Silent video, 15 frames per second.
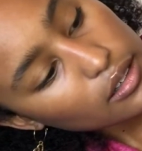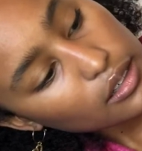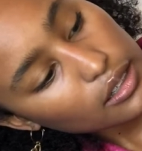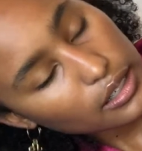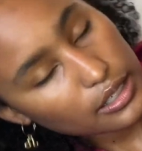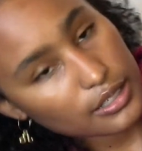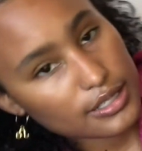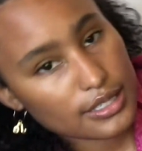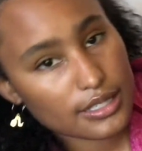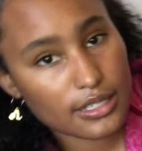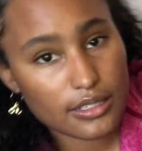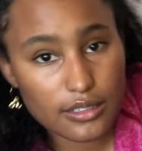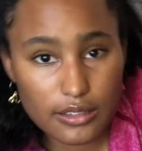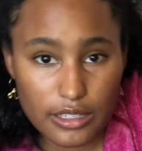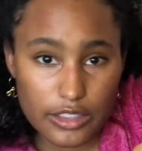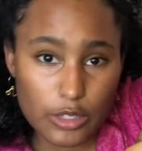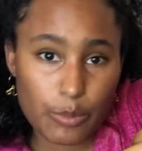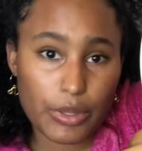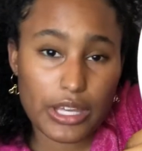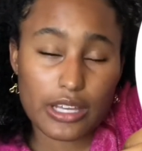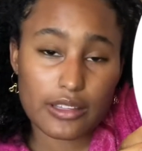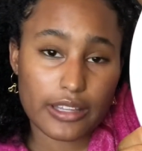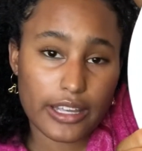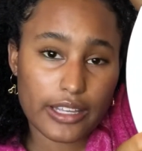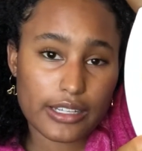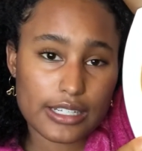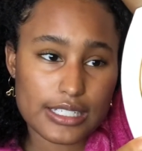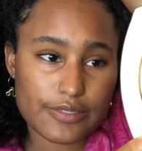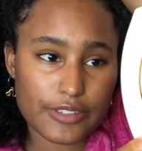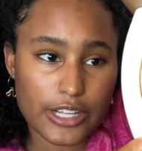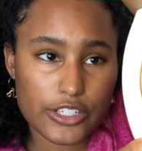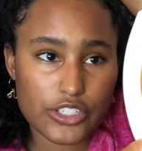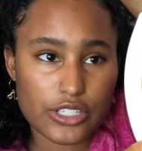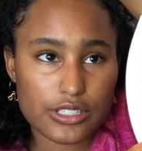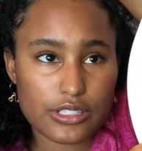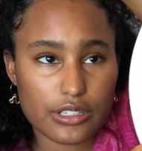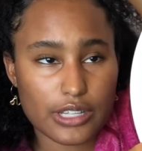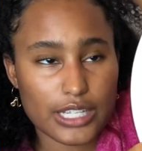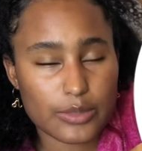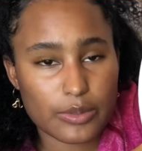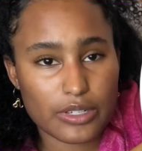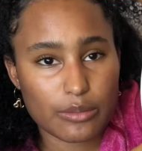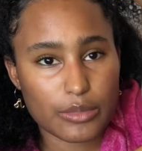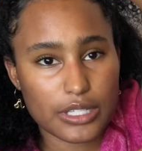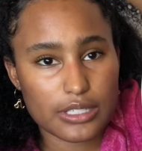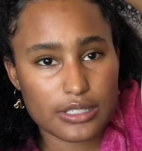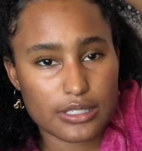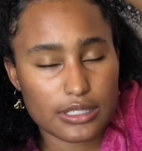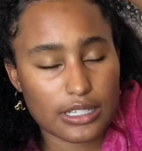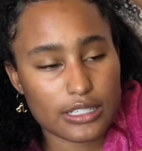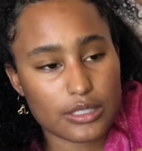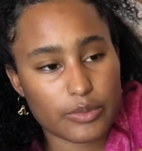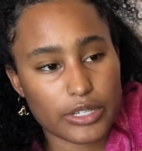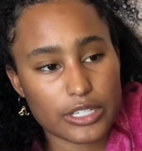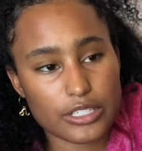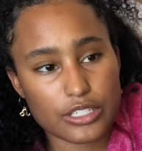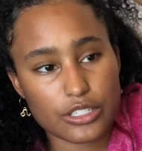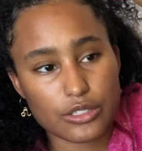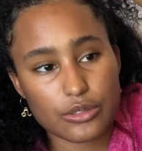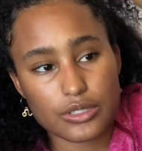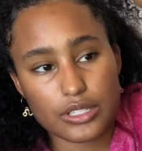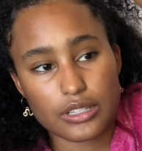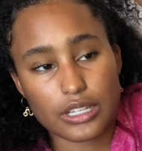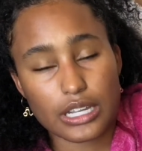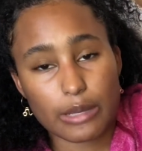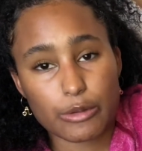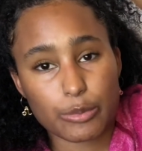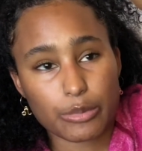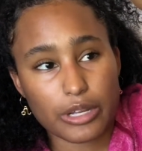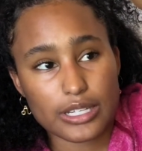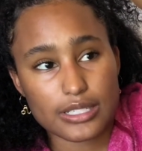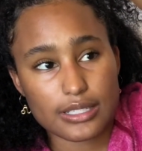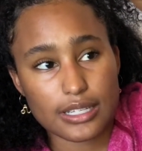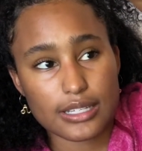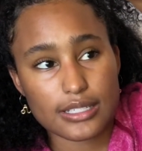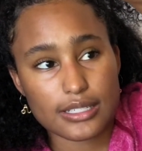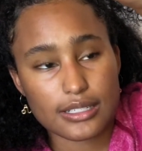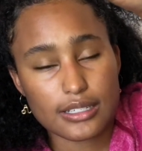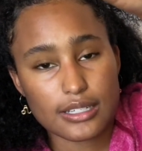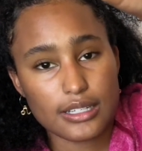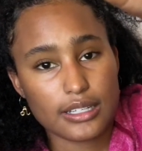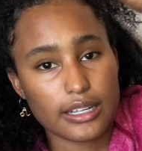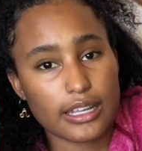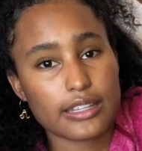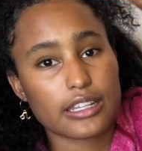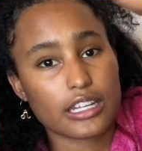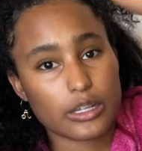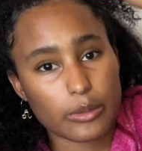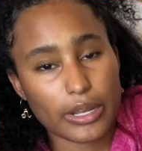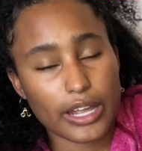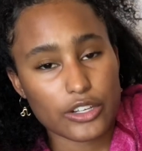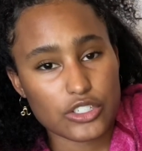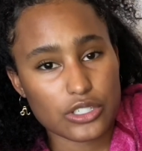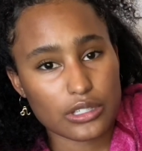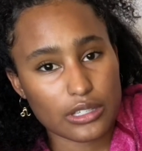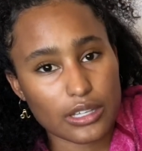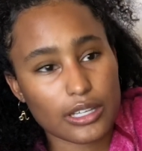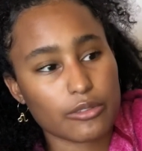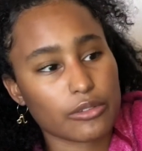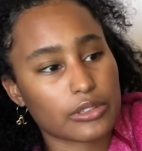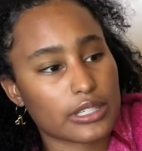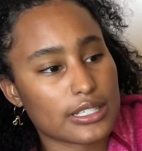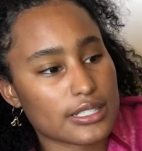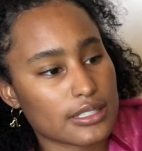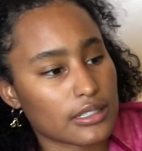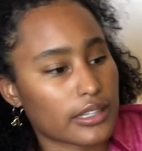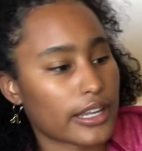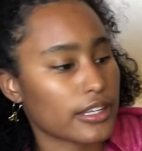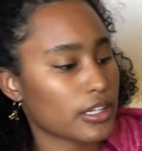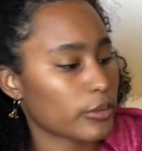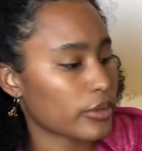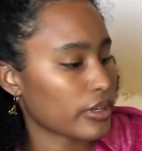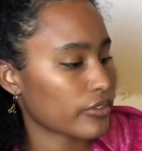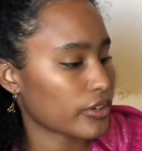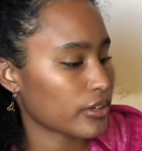can you see that the pink light is flashing? So that's what it means that it's ready to use. And then I would press this, and then it would actually like release the light or whatever.